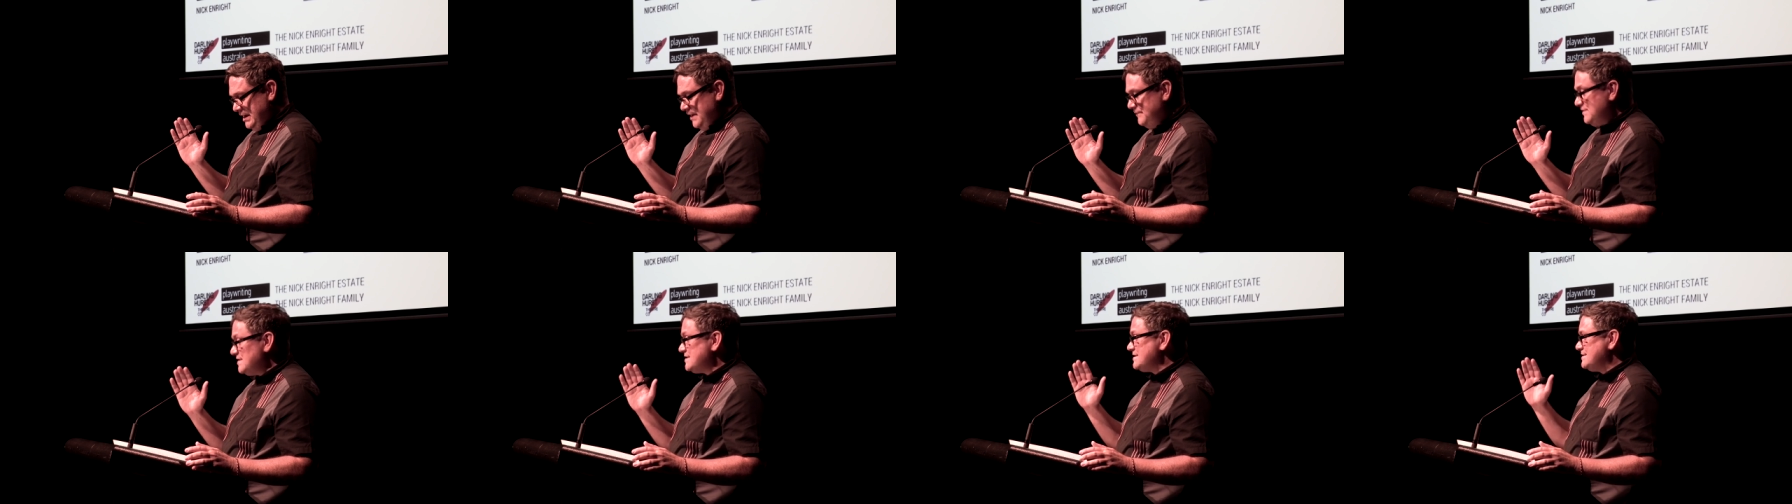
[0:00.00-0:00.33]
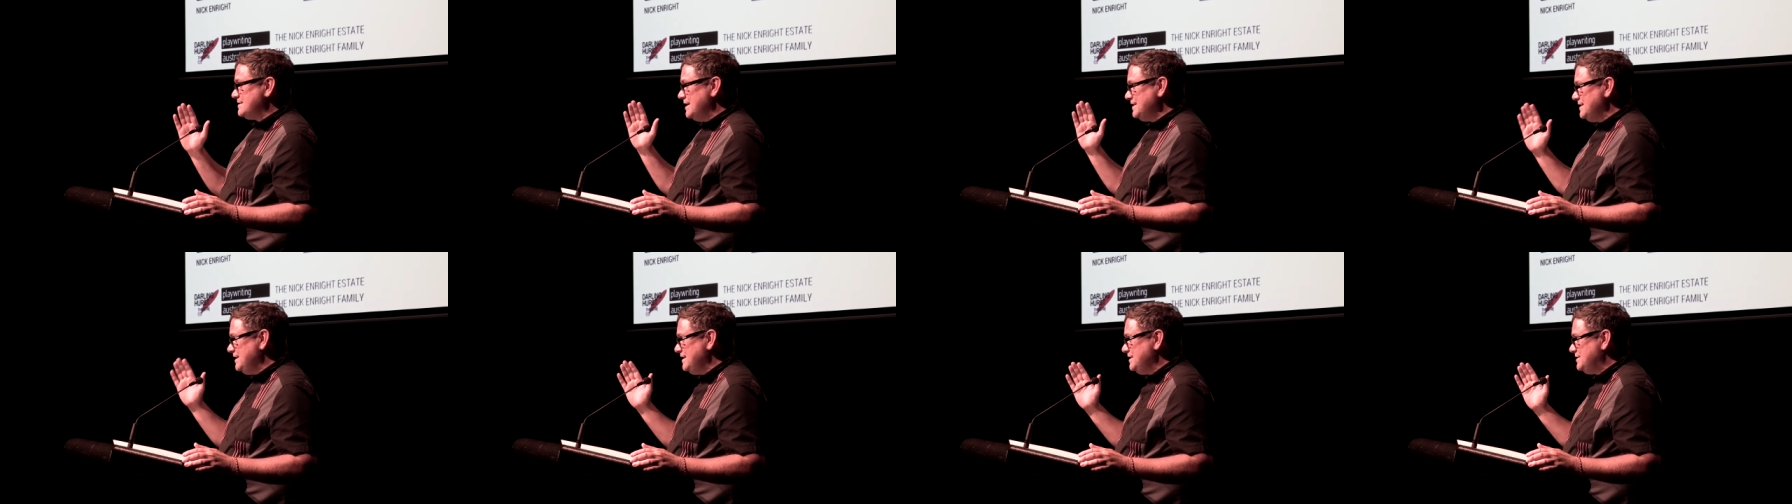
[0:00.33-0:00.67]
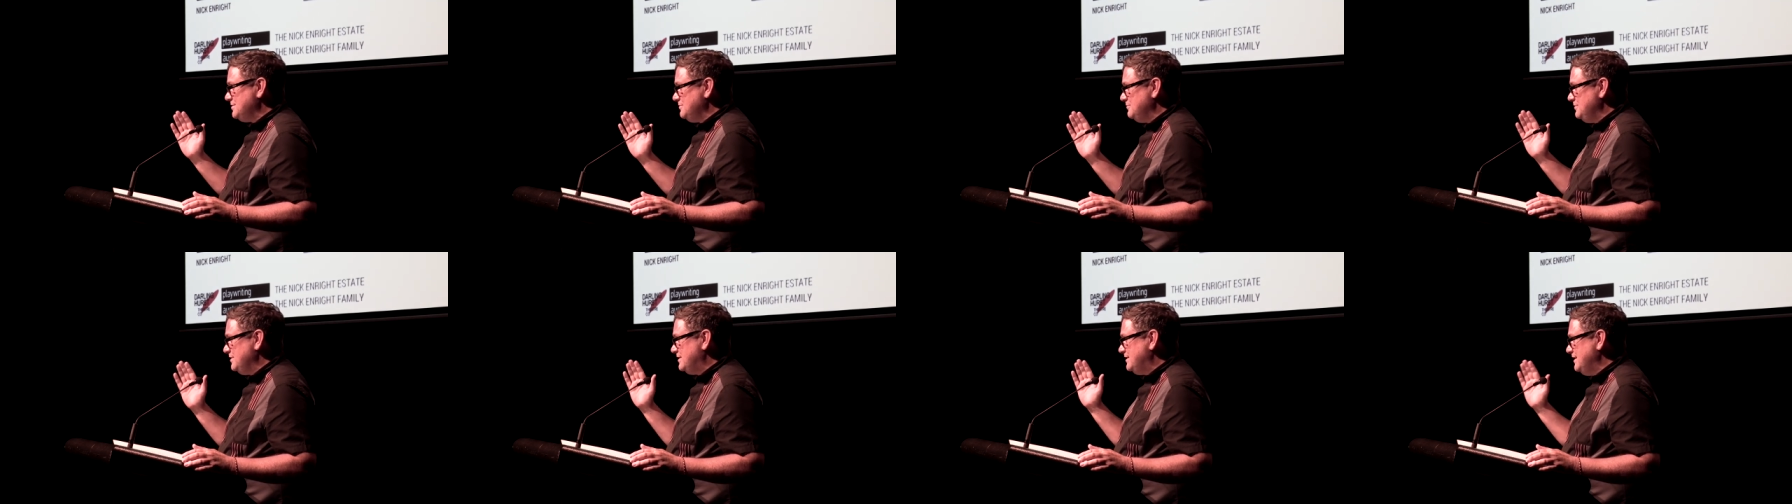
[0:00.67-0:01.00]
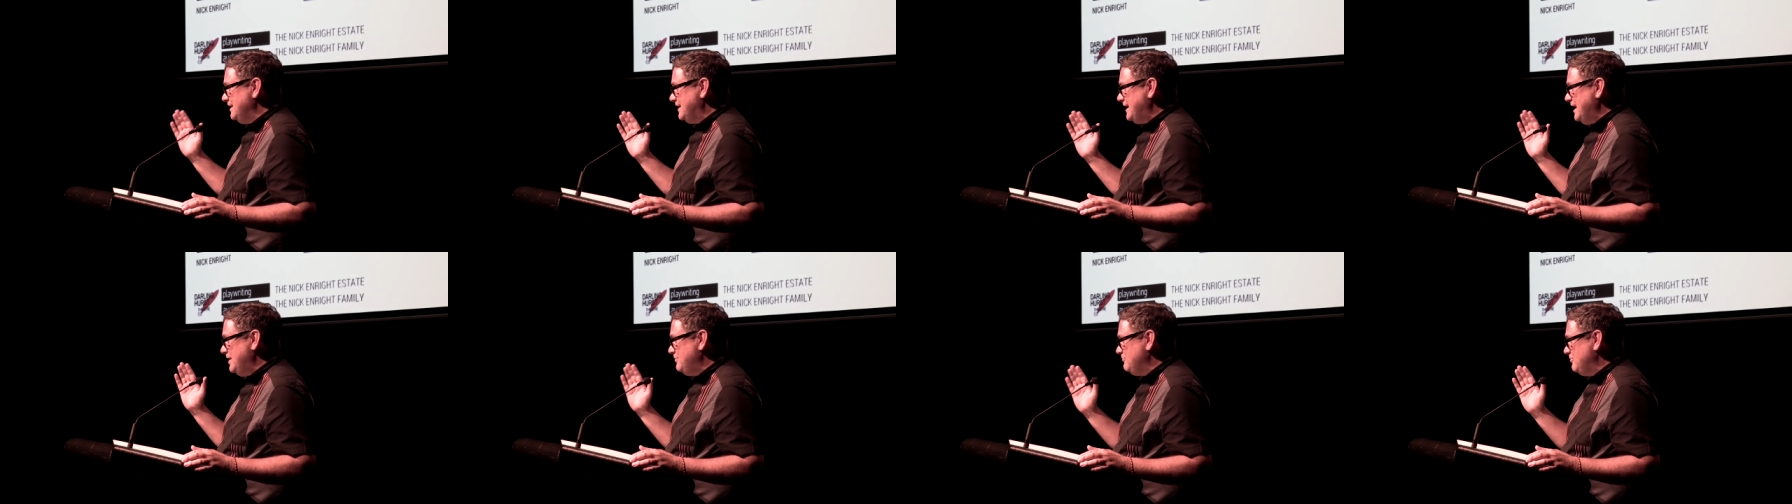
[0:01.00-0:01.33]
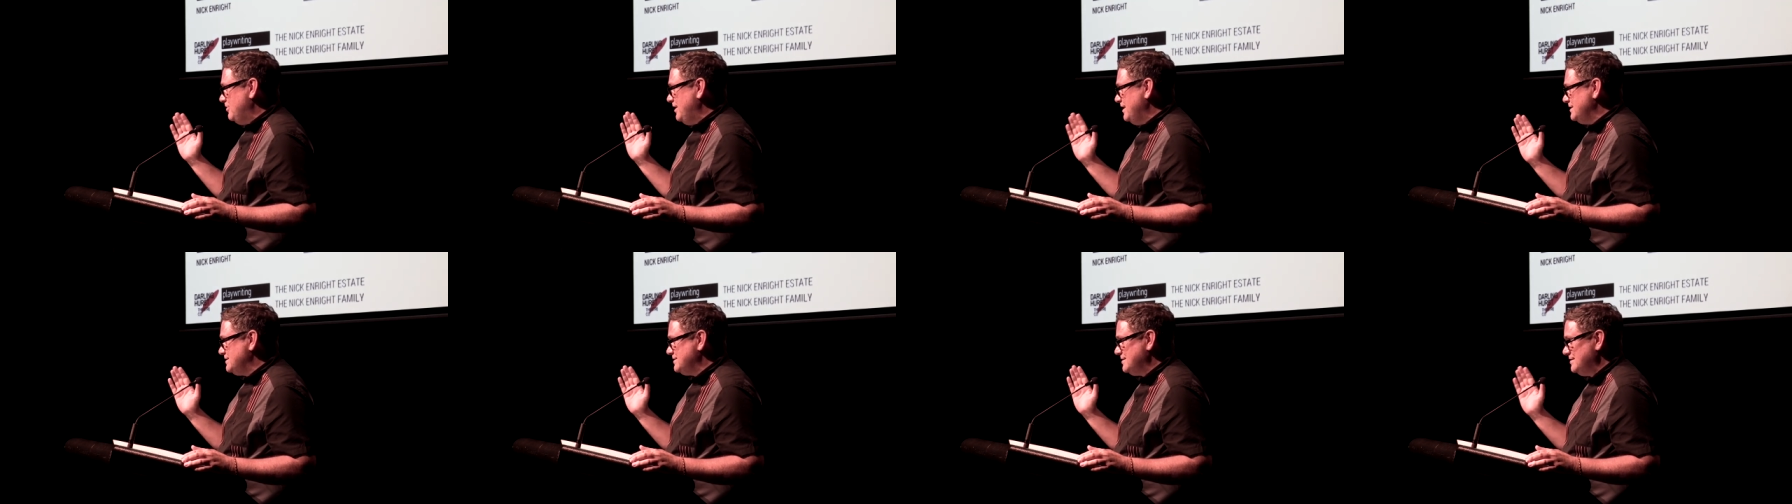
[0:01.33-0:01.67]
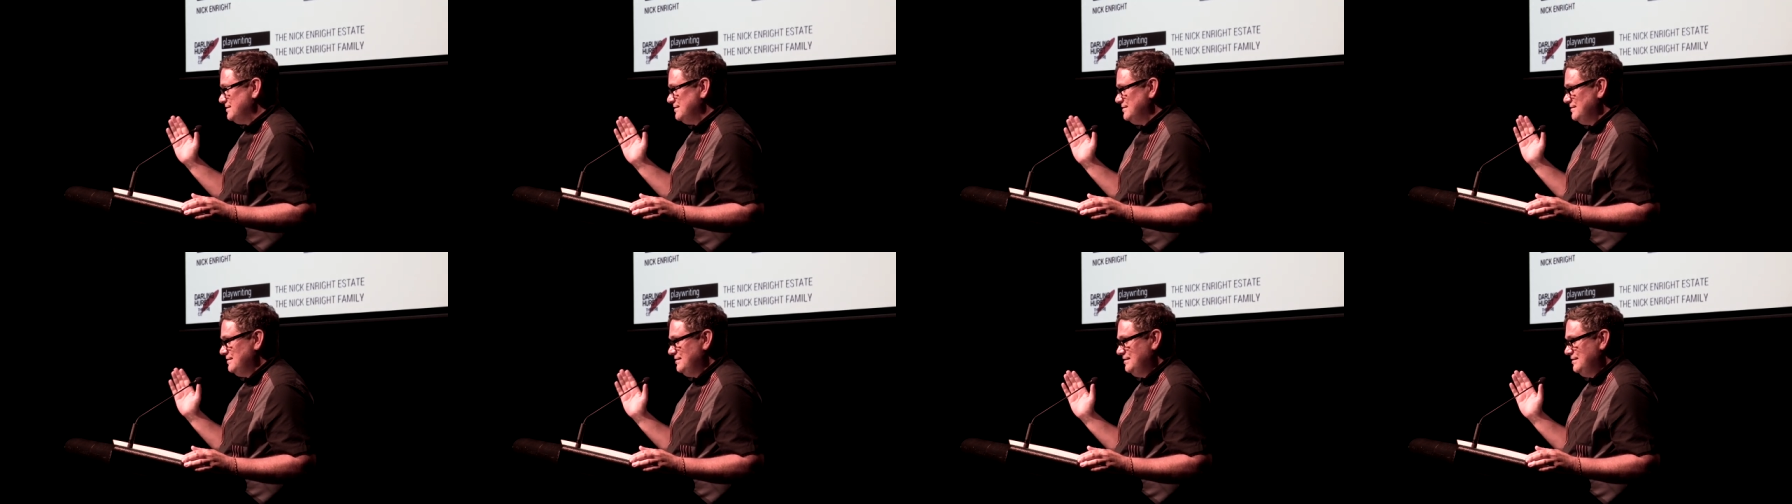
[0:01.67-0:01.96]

ever studied with Nick Enright,